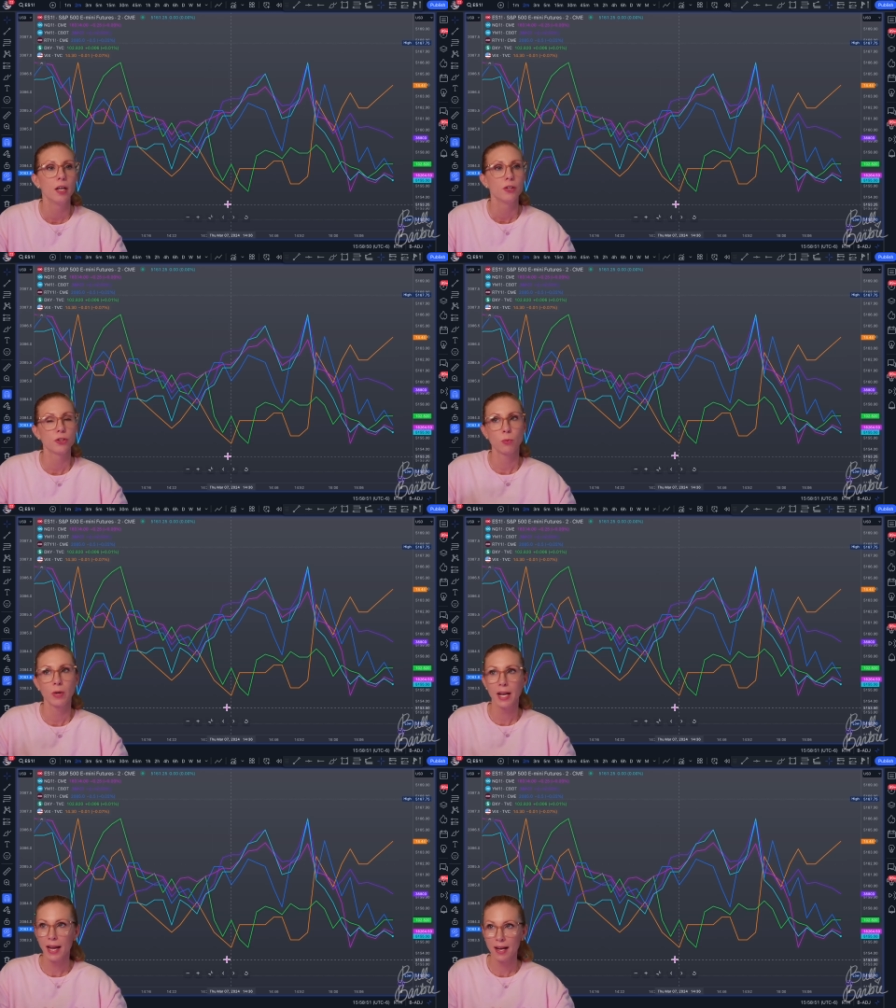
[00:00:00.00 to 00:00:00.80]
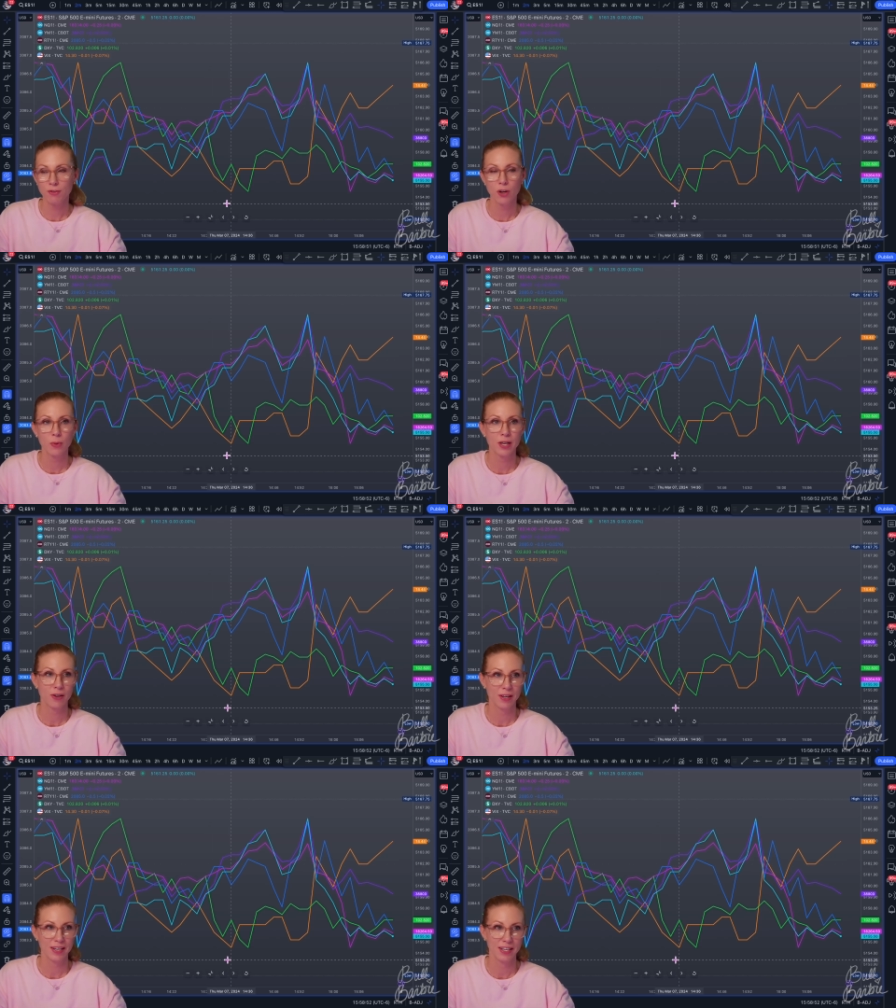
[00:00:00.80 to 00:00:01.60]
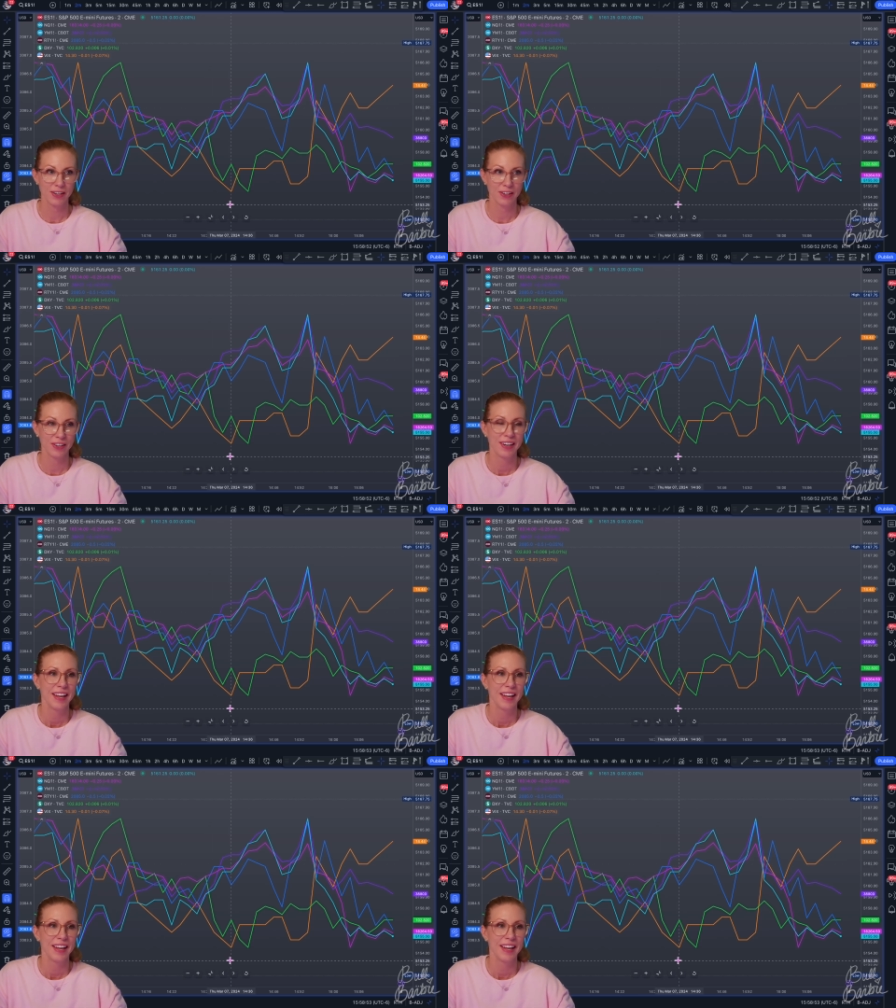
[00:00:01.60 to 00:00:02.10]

So what I have going on here